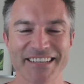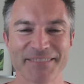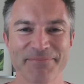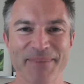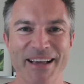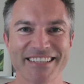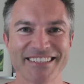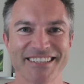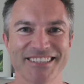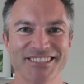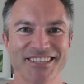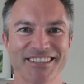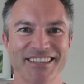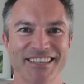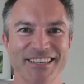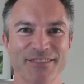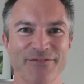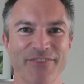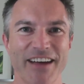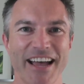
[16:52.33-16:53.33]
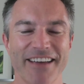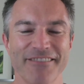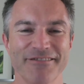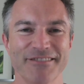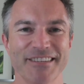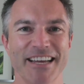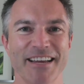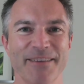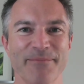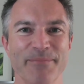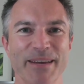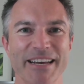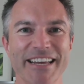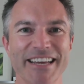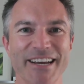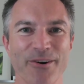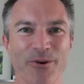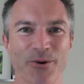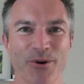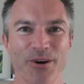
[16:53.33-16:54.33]
message in this 5-day
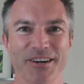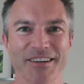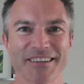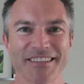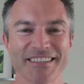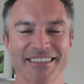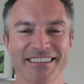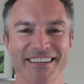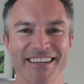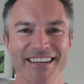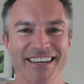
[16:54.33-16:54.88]
mini course.